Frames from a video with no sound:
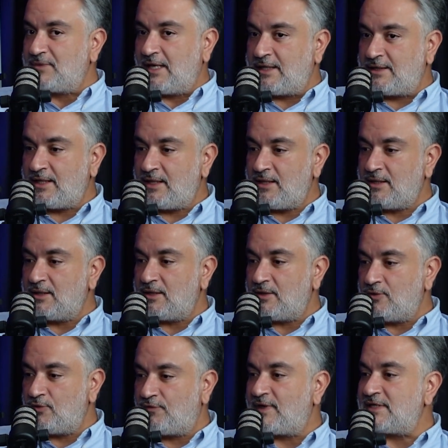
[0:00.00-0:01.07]
And then
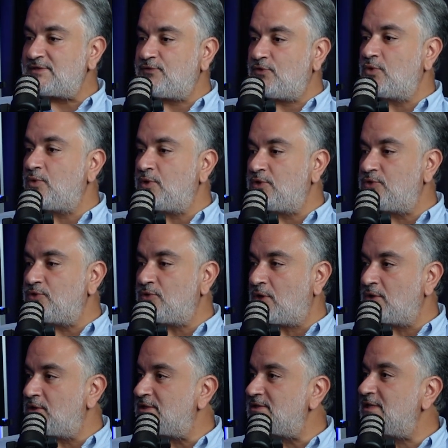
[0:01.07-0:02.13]
you fast forward to
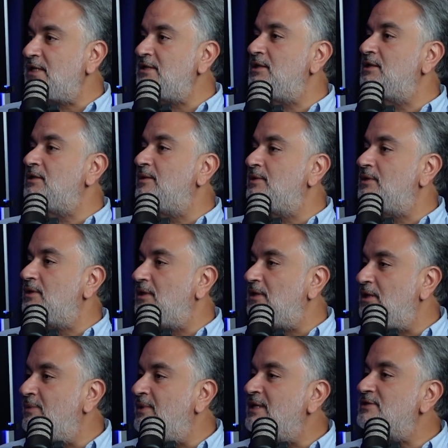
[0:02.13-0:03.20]
understanding the
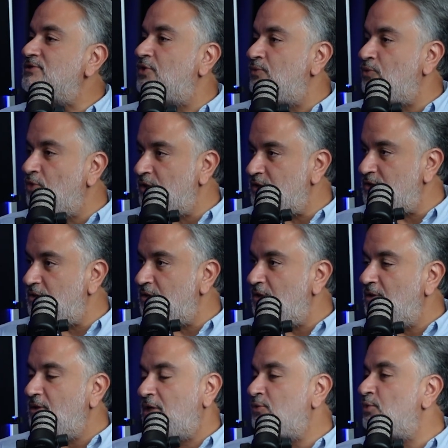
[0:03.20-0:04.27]
Lebanese community
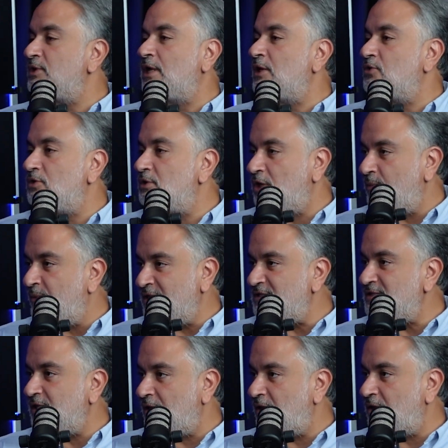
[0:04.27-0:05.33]
and what I call the
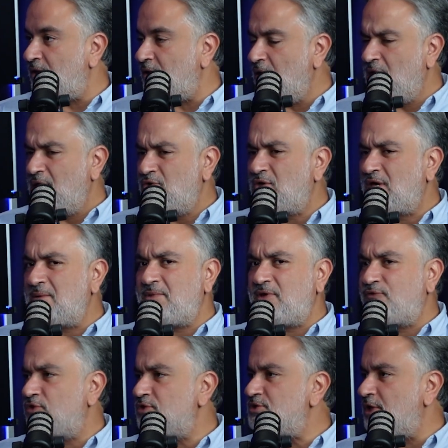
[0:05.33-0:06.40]
Lebanese DNA. You can be
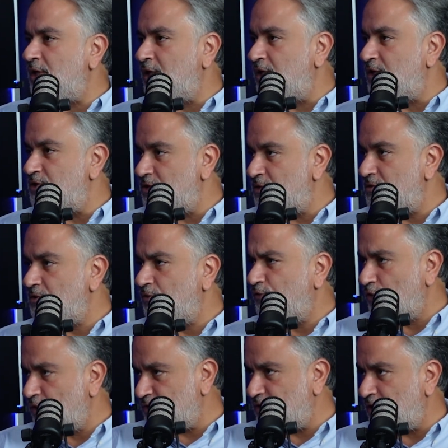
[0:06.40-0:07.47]
fourth generation,
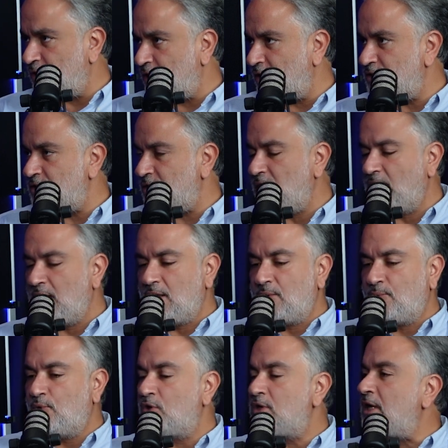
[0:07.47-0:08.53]

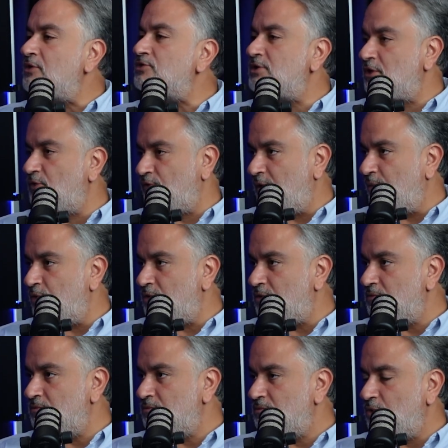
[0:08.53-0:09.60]
born outside of
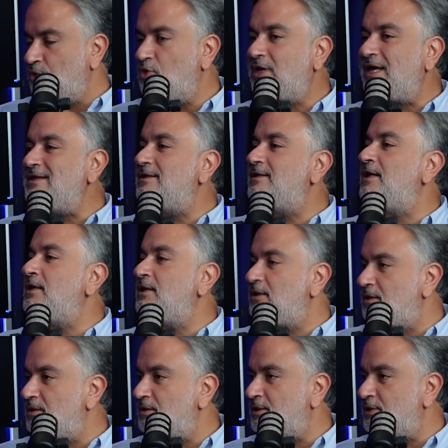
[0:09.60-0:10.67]
Lebanon. You can
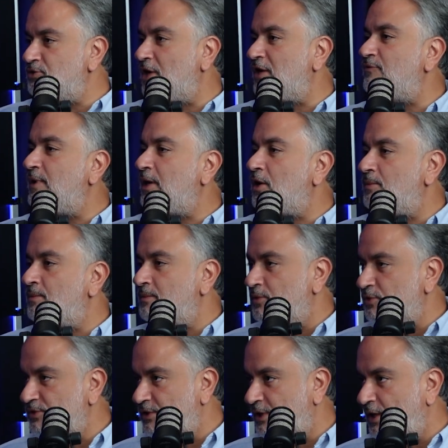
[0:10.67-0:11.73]
think that you have become
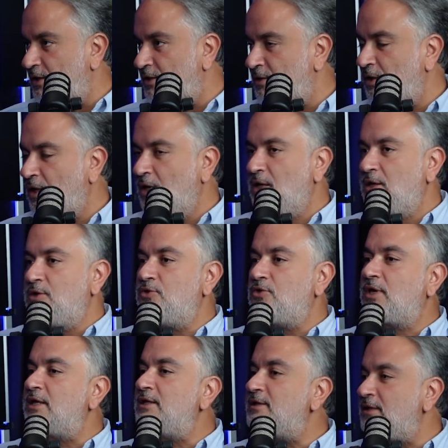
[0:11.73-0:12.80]
Australian.
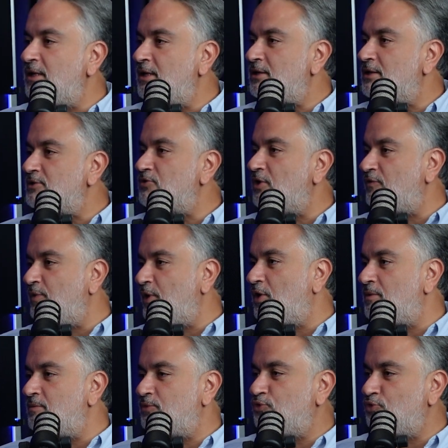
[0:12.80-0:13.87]
You can think that you have
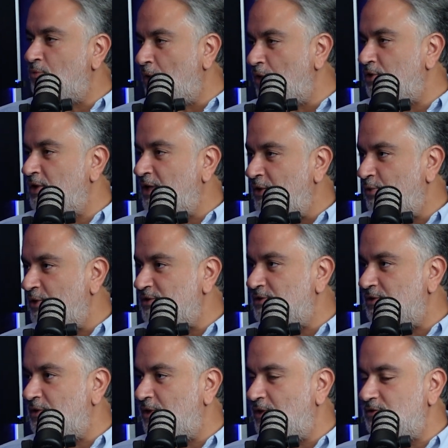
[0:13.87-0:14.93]
become too modern and
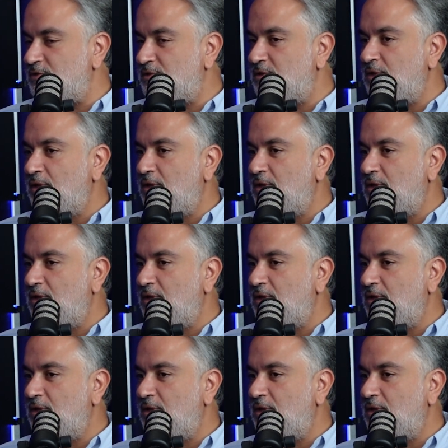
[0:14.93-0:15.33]
westernized.